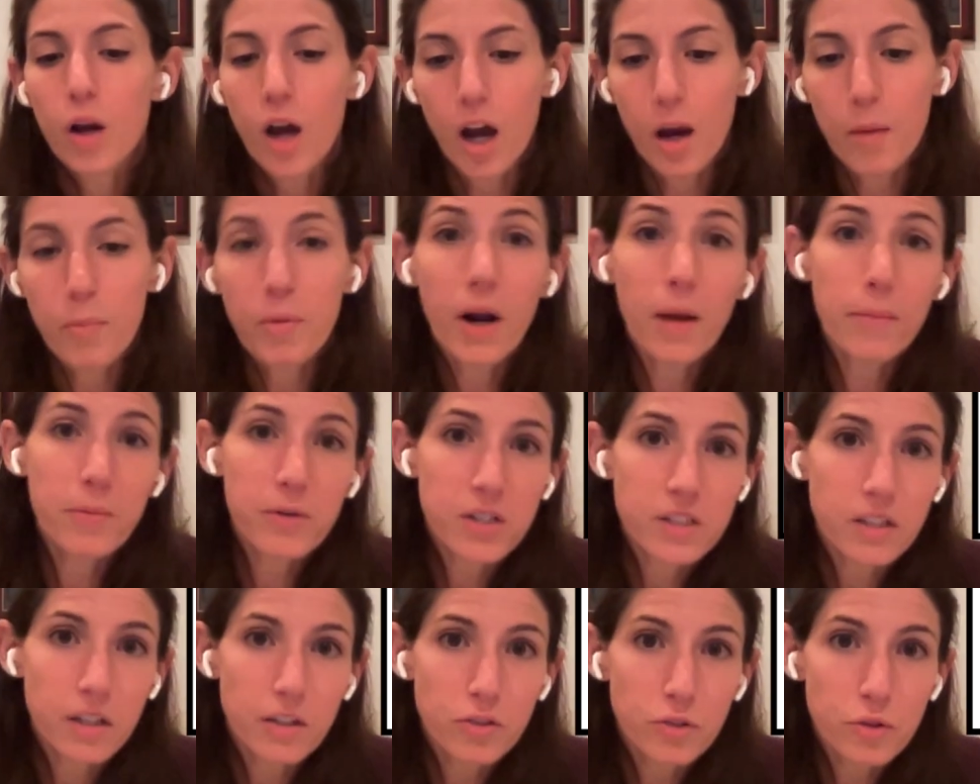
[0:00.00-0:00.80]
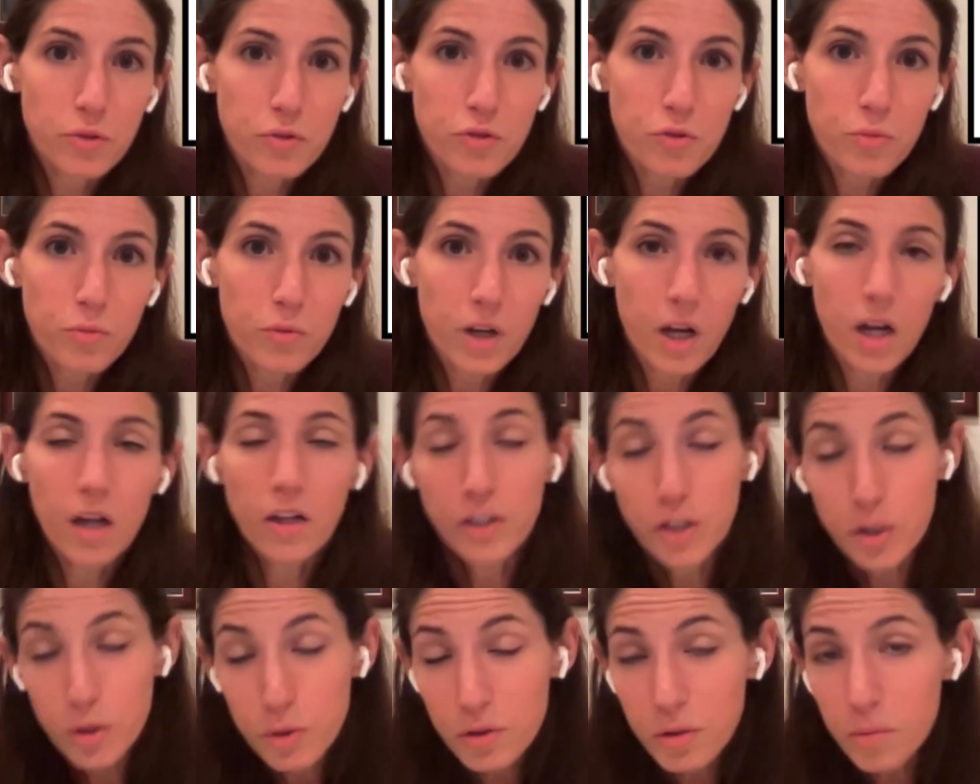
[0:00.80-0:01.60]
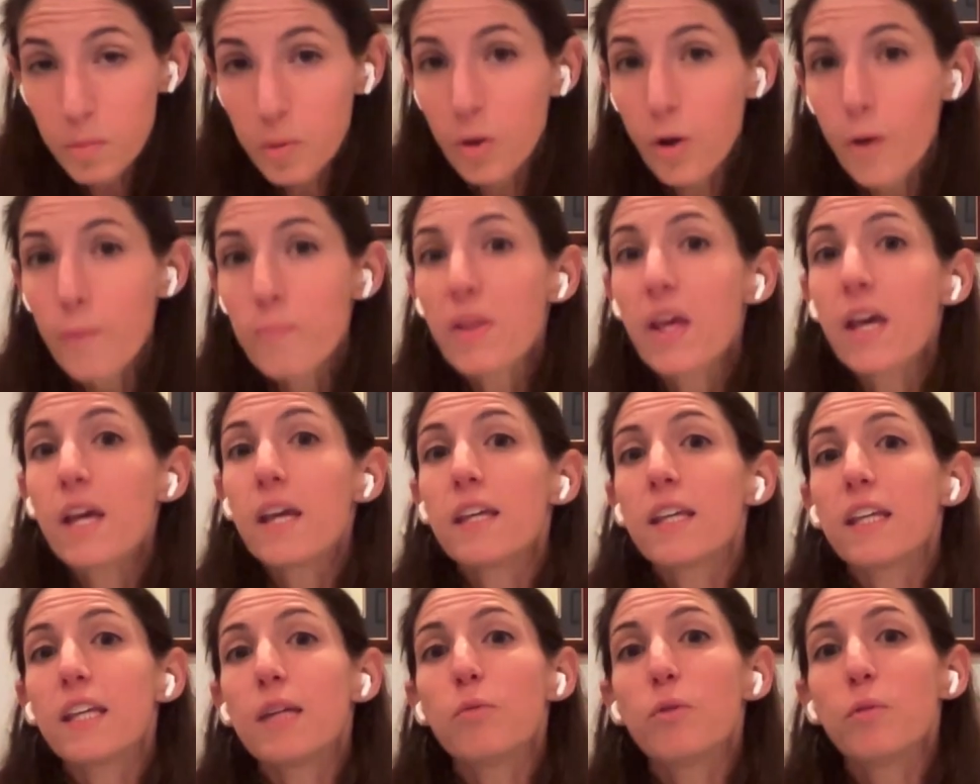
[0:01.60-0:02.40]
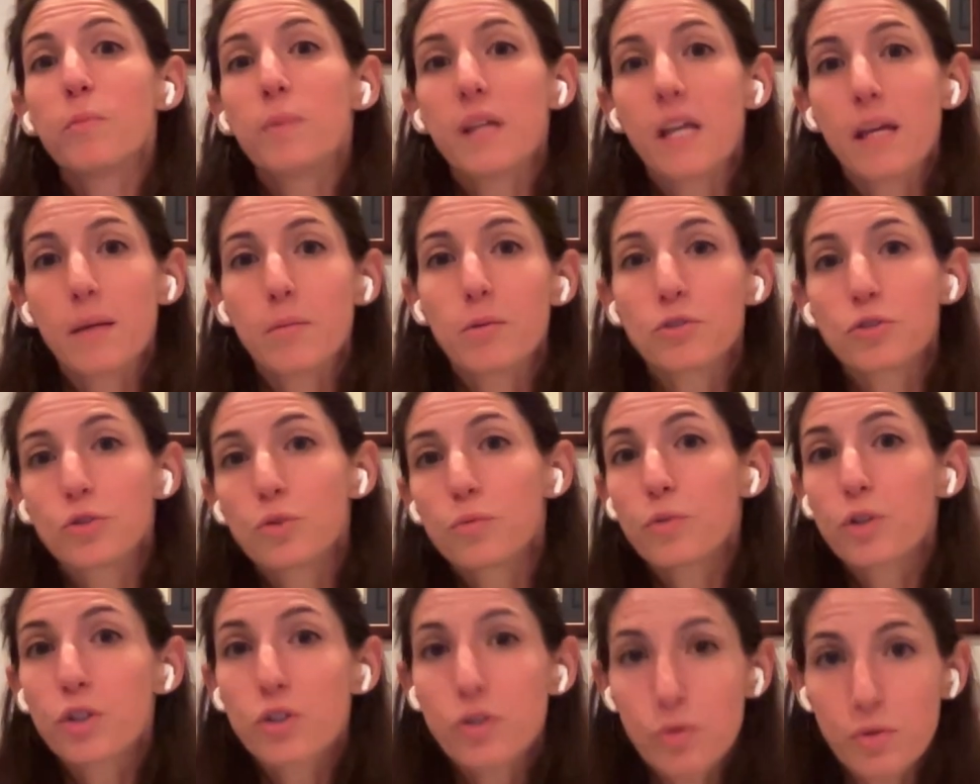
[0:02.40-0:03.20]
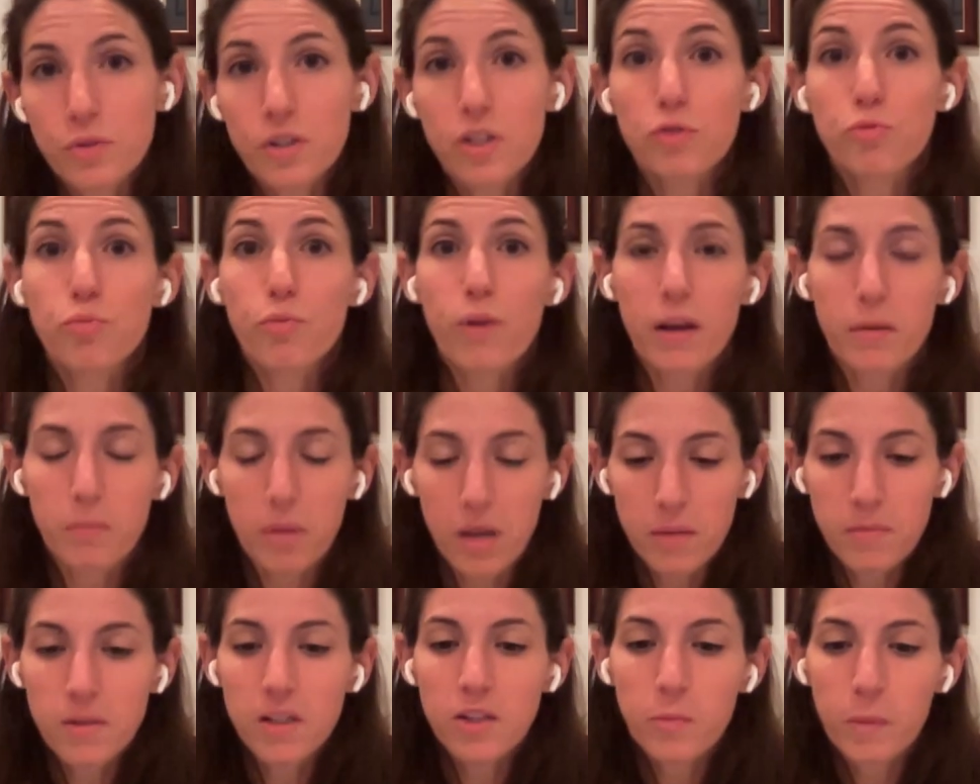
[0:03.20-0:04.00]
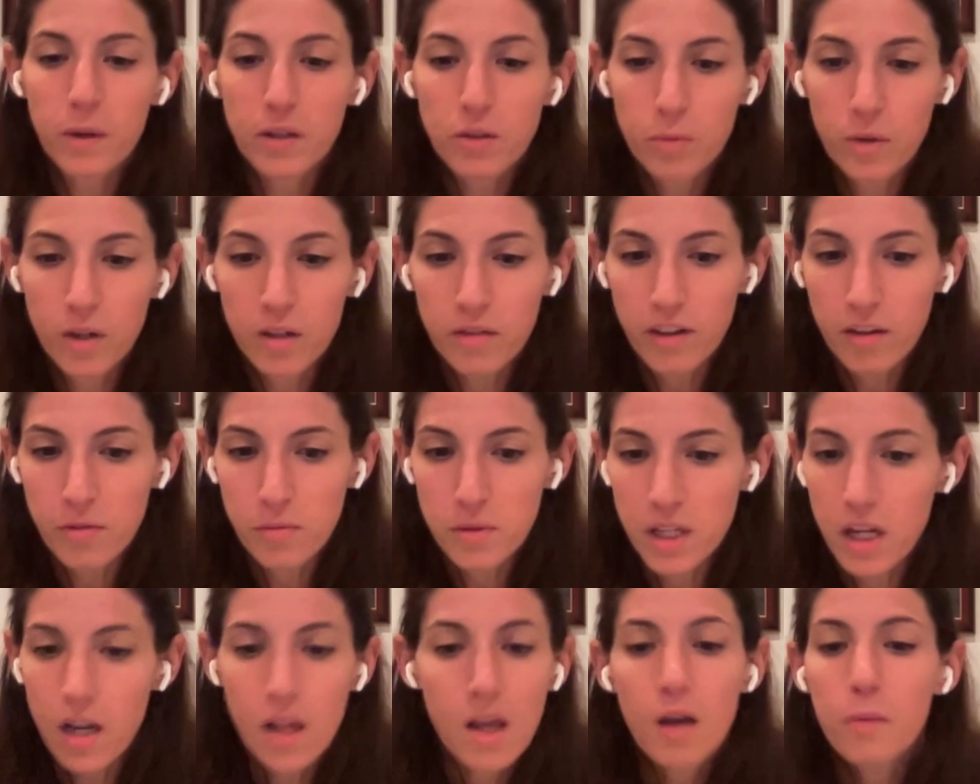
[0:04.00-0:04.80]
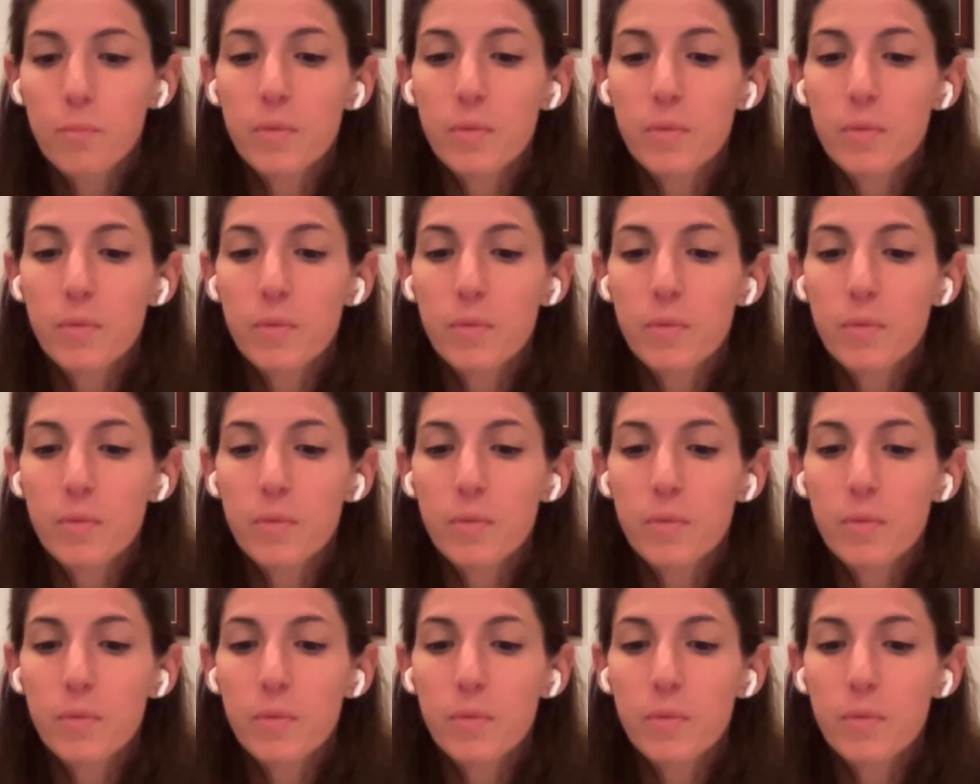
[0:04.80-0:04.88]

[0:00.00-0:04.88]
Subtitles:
property is unusable, he would be able to reduce his rent payments by 25%.